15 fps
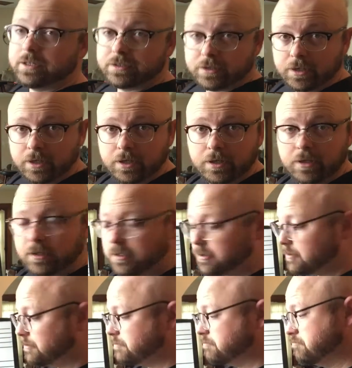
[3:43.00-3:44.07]

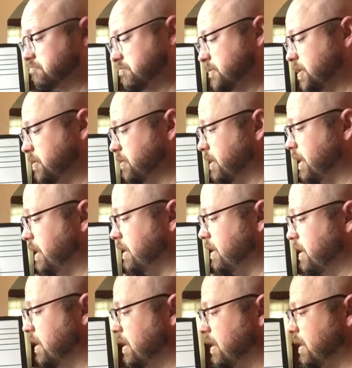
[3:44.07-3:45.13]
do. Okay,
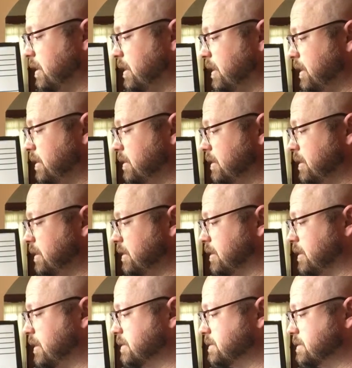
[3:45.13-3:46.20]
and then
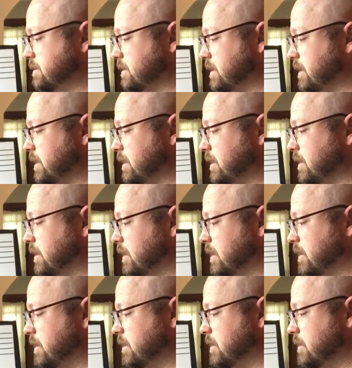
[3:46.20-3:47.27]
let's see.
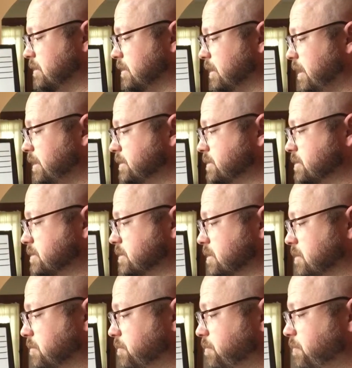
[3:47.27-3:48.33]
Let's
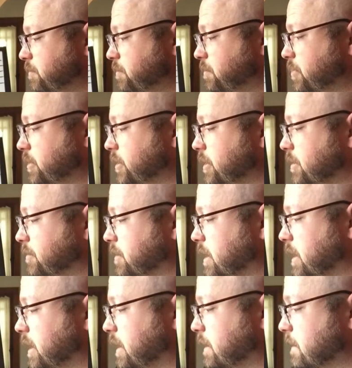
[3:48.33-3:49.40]
put them
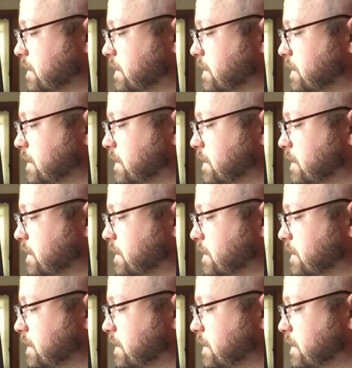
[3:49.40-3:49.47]
like